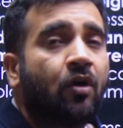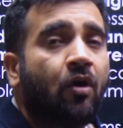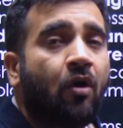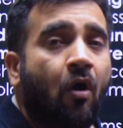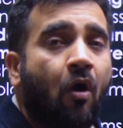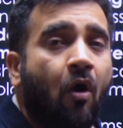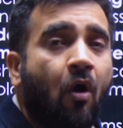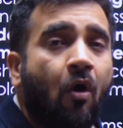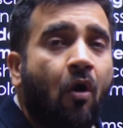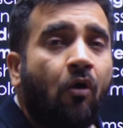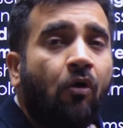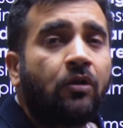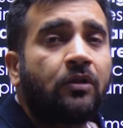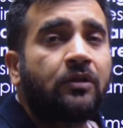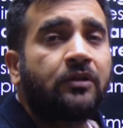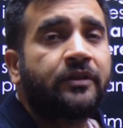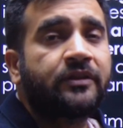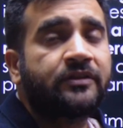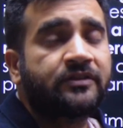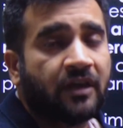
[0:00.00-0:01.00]
all
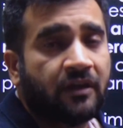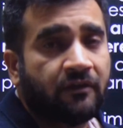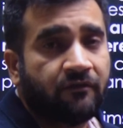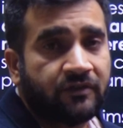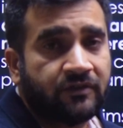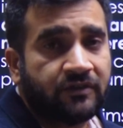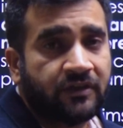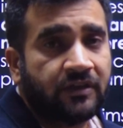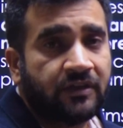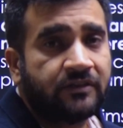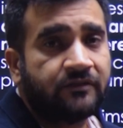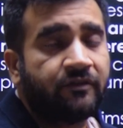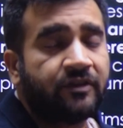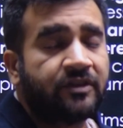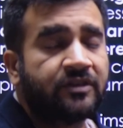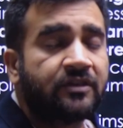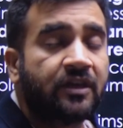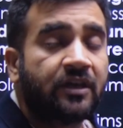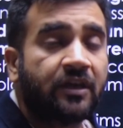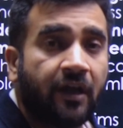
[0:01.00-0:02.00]
the services
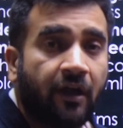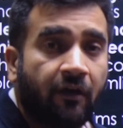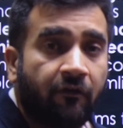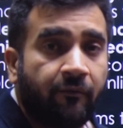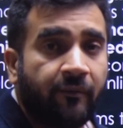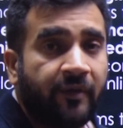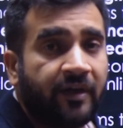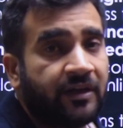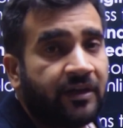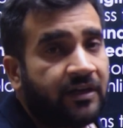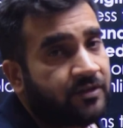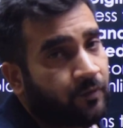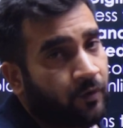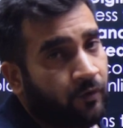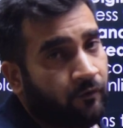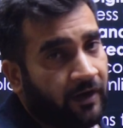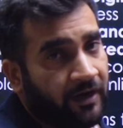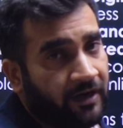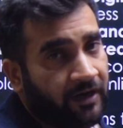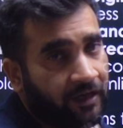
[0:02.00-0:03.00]
which the government is
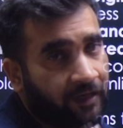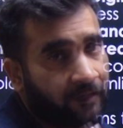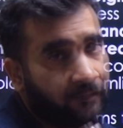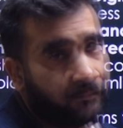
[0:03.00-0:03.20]
providing.